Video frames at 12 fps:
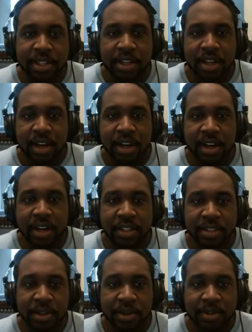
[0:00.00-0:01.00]

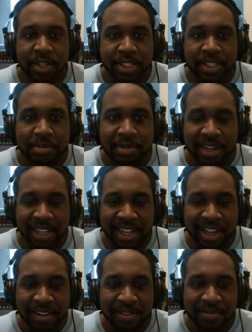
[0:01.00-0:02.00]
So this is bugging
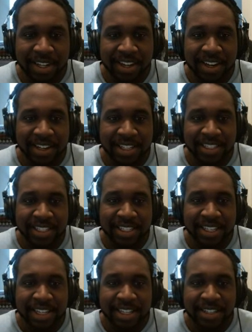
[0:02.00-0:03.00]
out because,
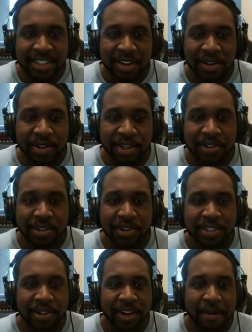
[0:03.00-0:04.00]
you know, when you load
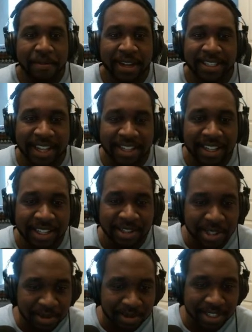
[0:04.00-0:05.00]
into an iPad, it's not like you
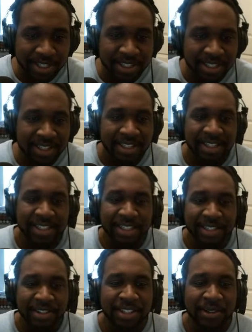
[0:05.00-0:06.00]
switch
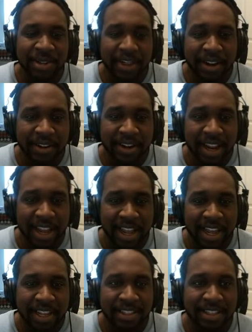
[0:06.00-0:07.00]
screens or whatever.
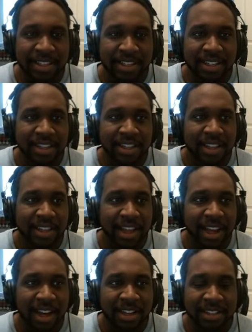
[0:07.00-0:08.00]
And
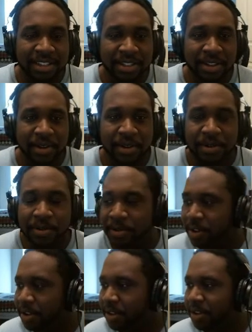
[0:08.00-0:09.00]
yeah, so
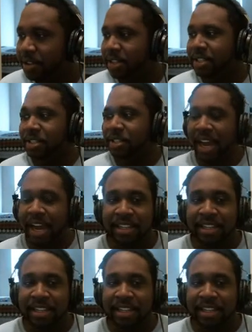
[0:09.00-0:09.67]
you got to